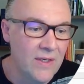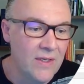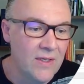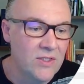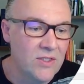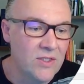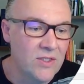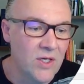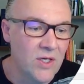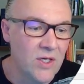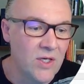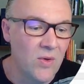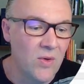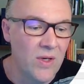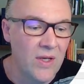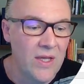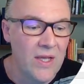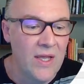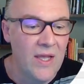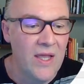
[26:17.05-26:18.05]

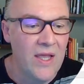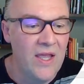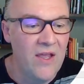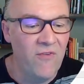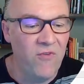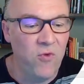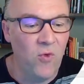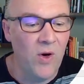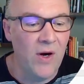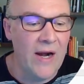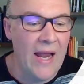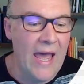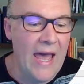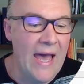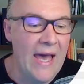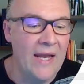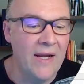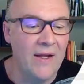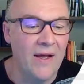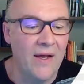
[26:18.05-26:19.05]
So if we're
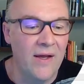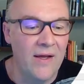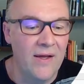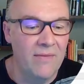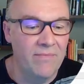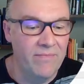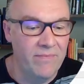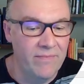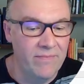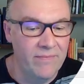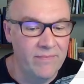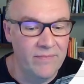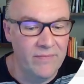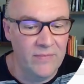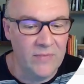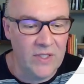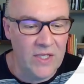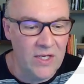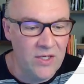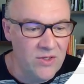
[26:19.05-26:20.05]
at
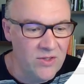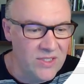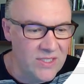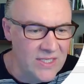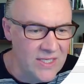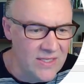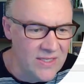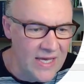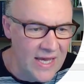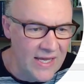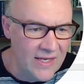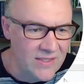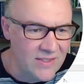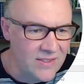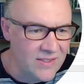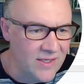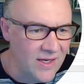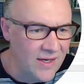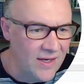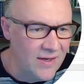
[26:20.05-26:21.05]
can you see
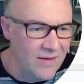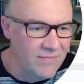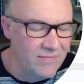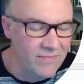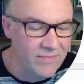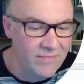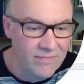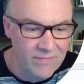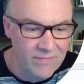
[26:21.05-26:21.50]
that?